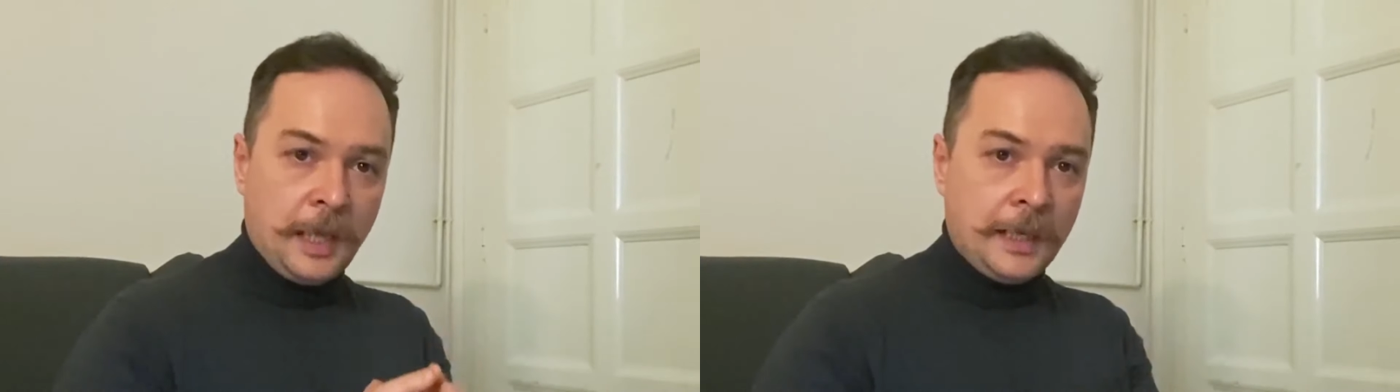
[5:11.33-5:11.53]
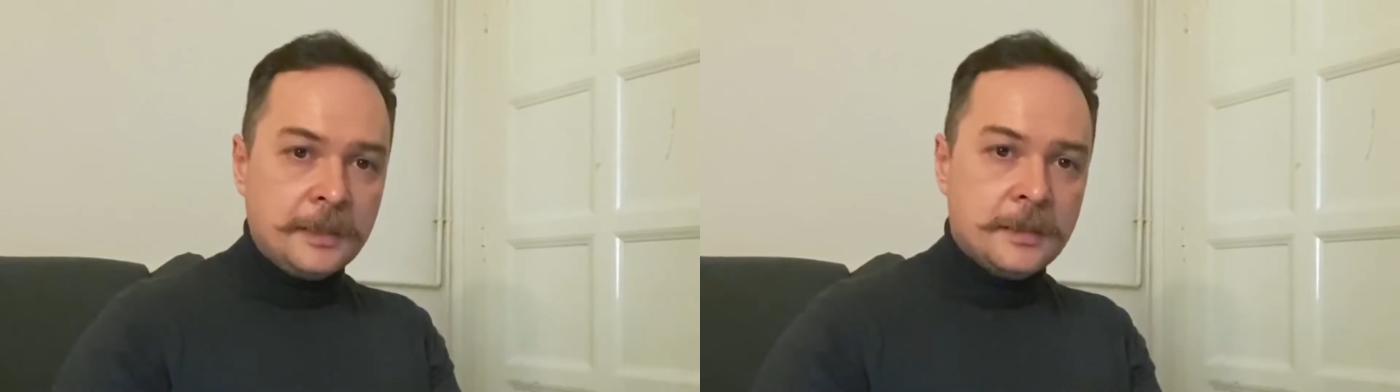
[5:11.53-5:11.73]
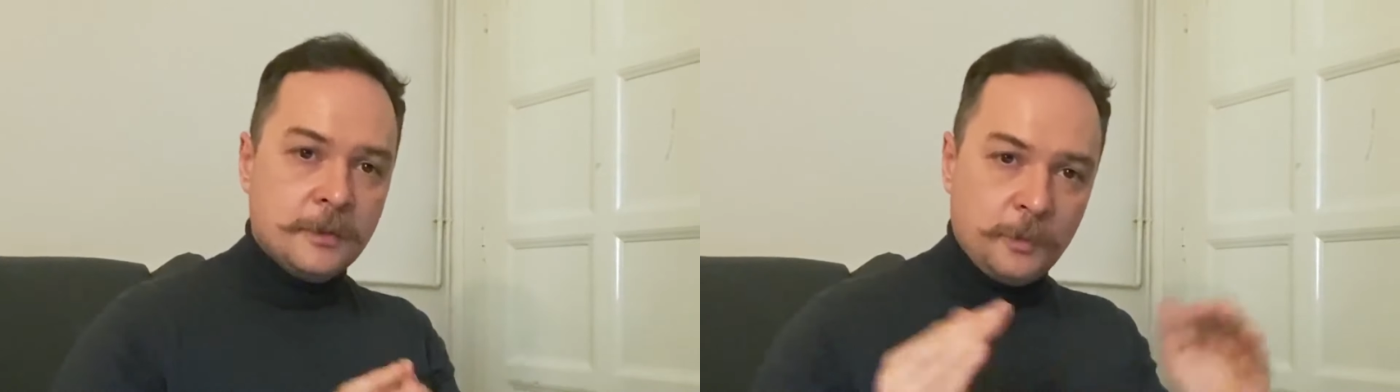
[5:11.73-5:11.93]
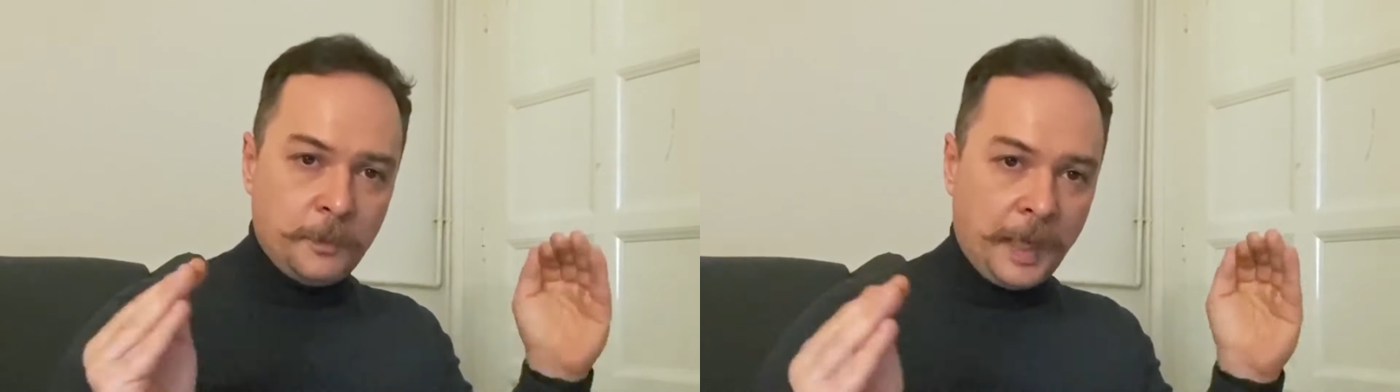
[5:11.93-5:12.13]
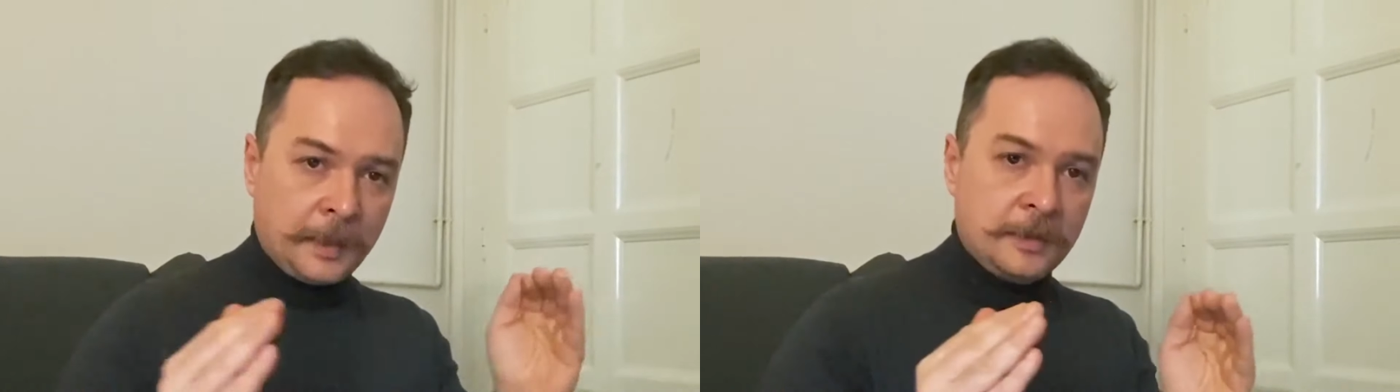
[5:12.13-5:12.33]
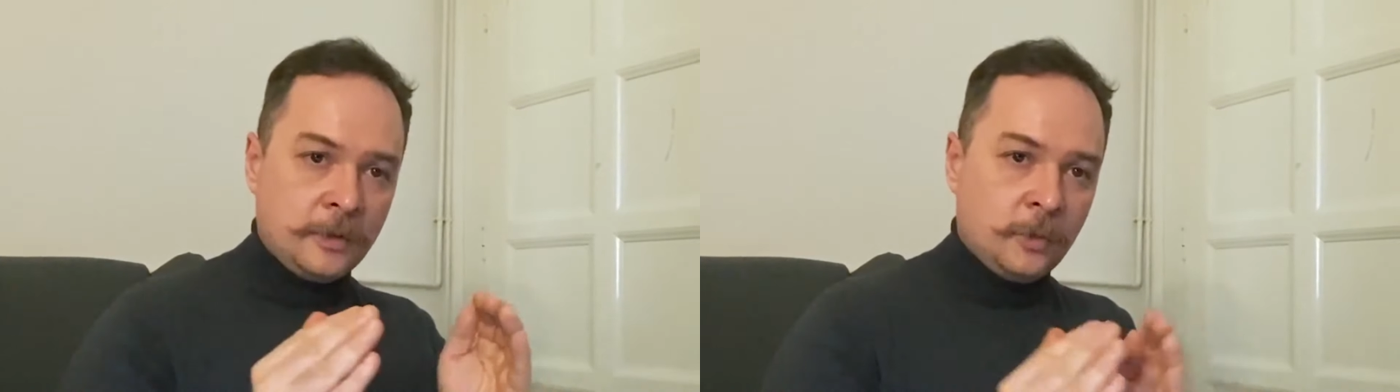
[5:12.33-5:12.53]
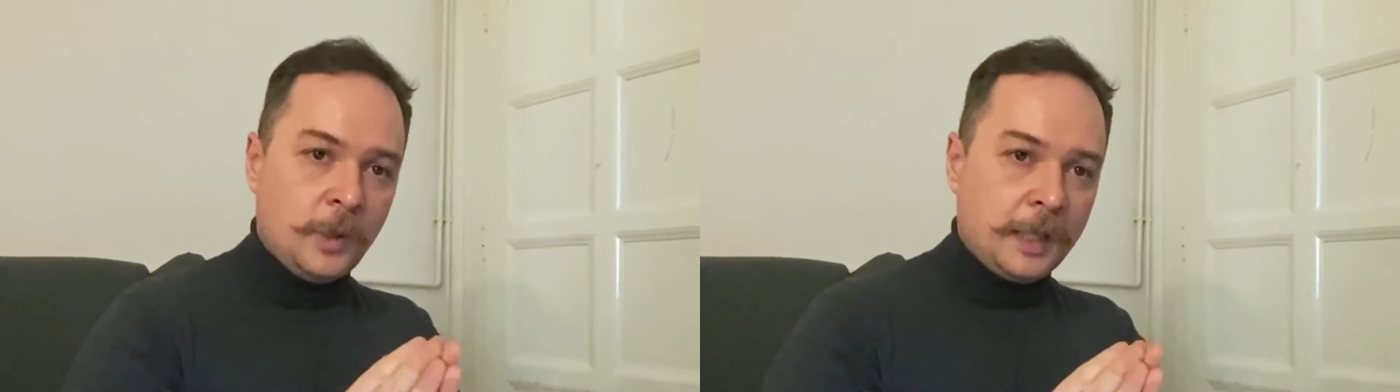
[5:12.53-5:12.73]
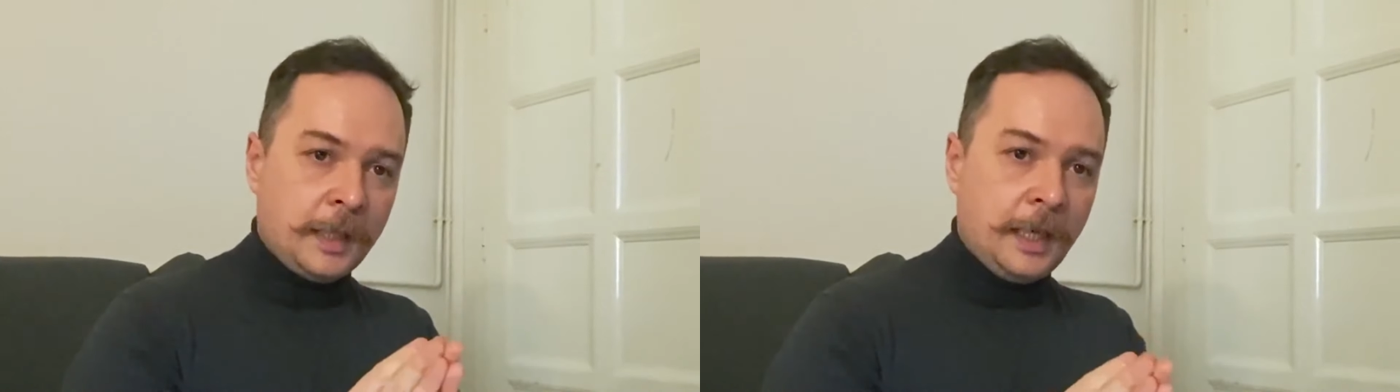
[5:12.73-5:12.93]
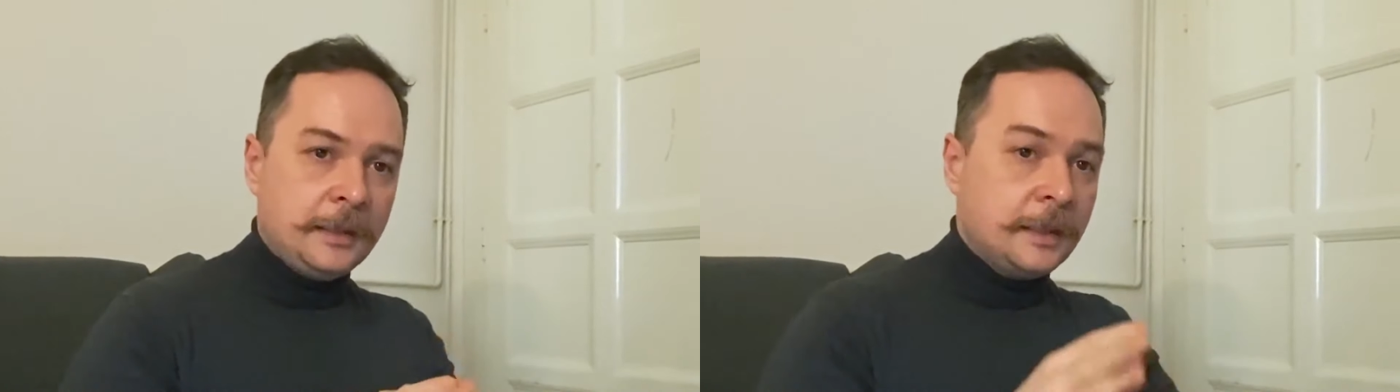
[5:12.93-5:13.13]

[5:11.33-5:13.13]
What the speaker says: ads packed into one ad,